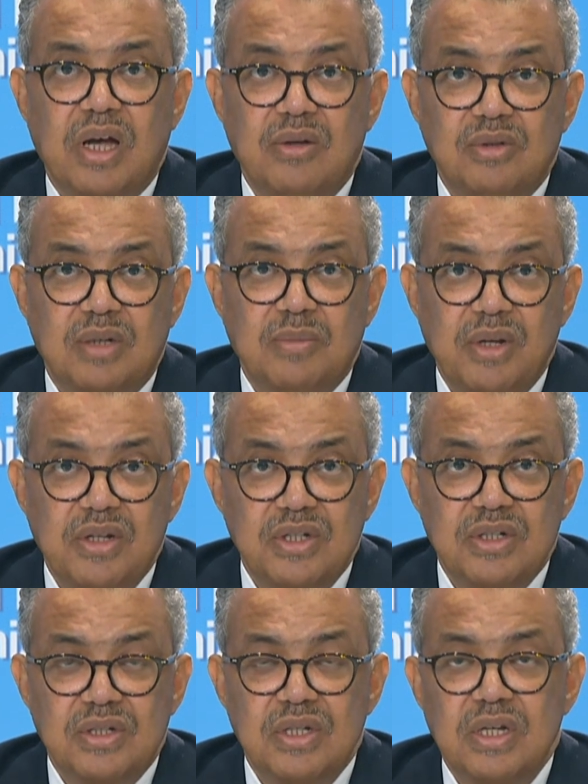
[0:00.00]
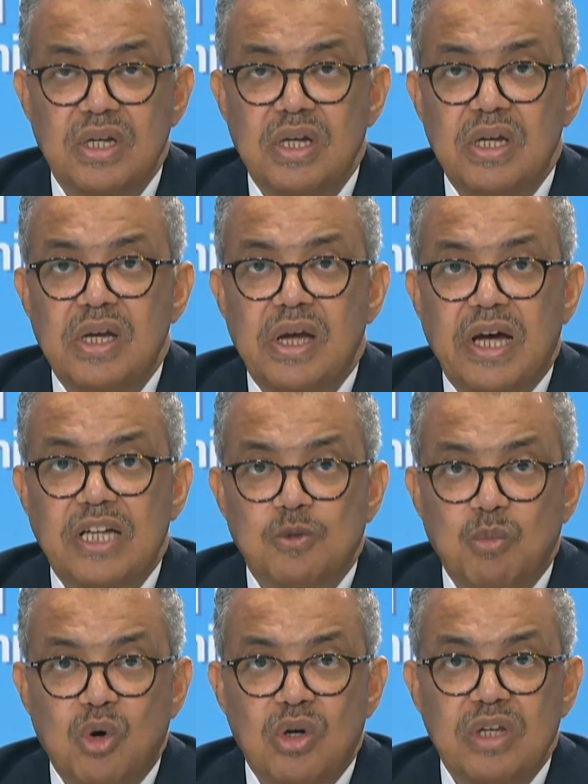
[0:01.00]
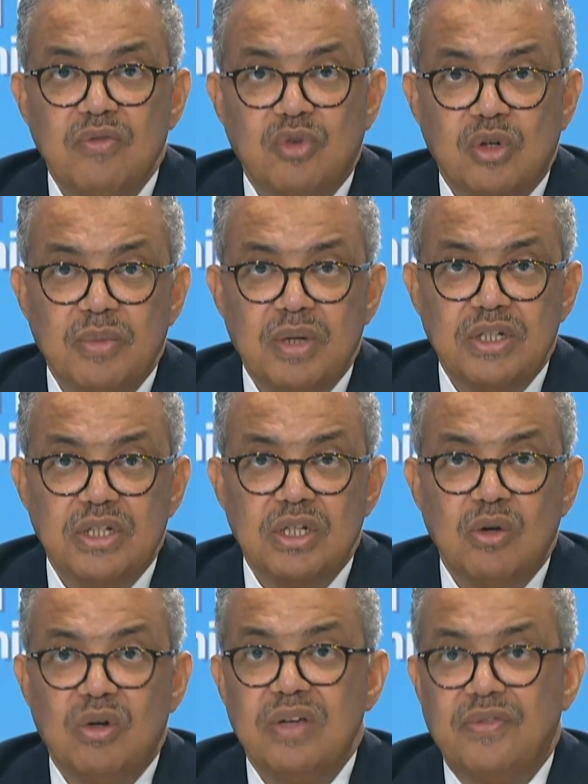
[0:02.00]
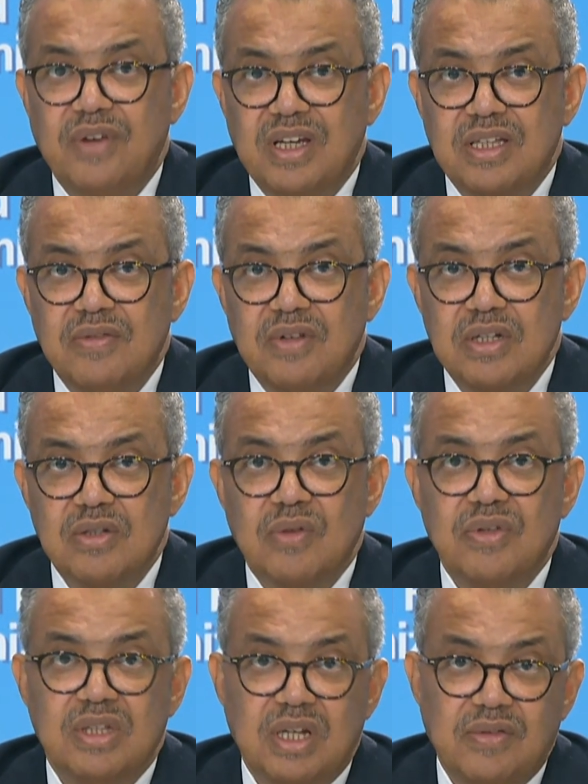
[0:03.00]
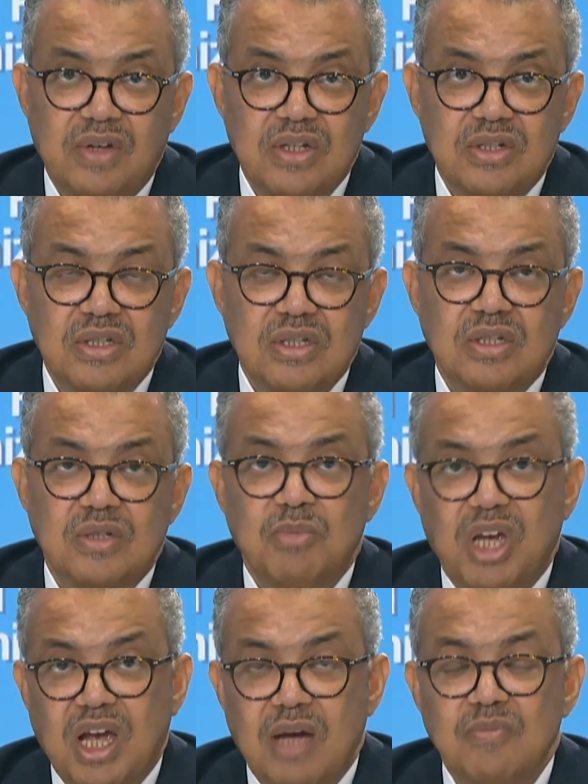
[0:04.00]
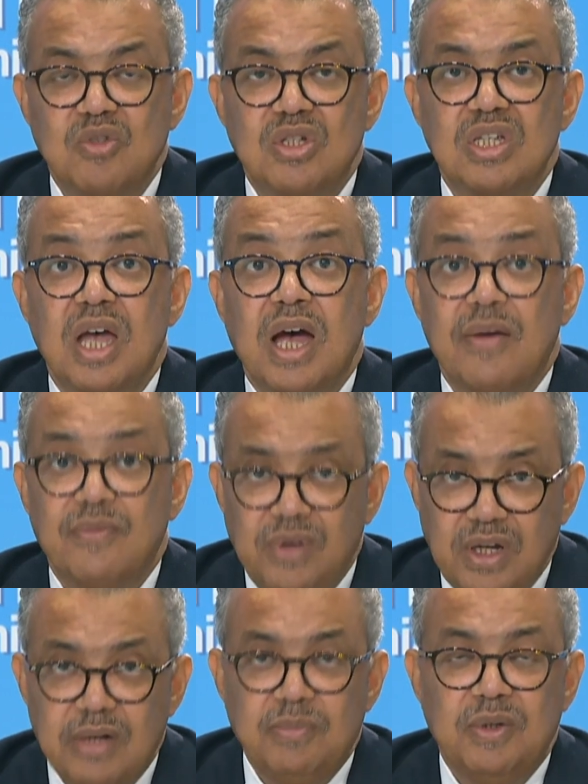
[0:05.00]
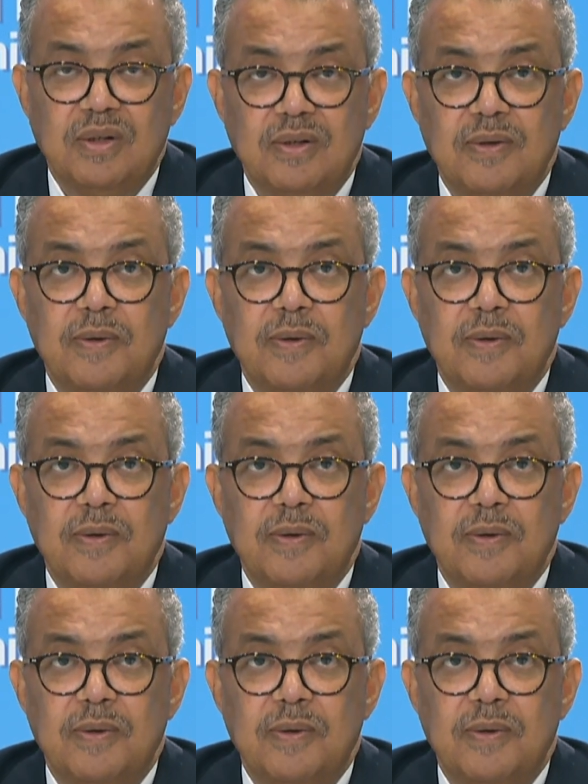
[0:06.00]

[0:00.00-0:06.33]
countermeasures as more information on effectiveness of interventions becomes available.